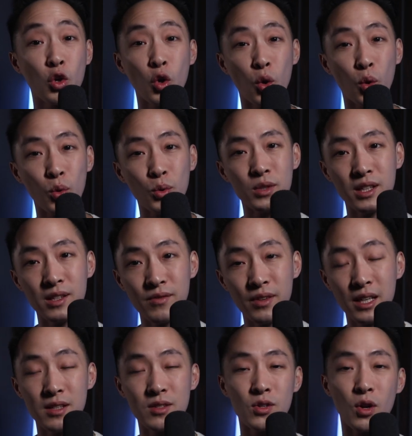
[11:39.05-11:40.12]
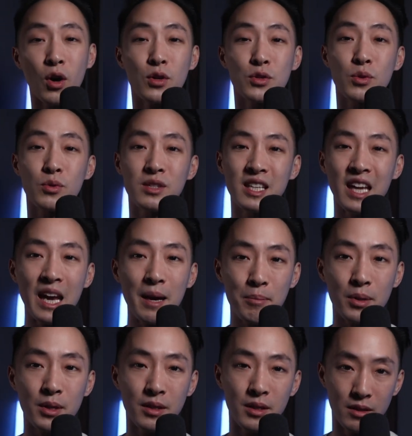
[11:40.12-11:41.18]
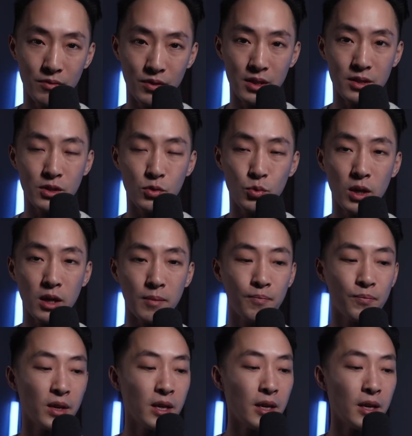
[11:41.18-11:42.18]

cold invades, also damp invades as well.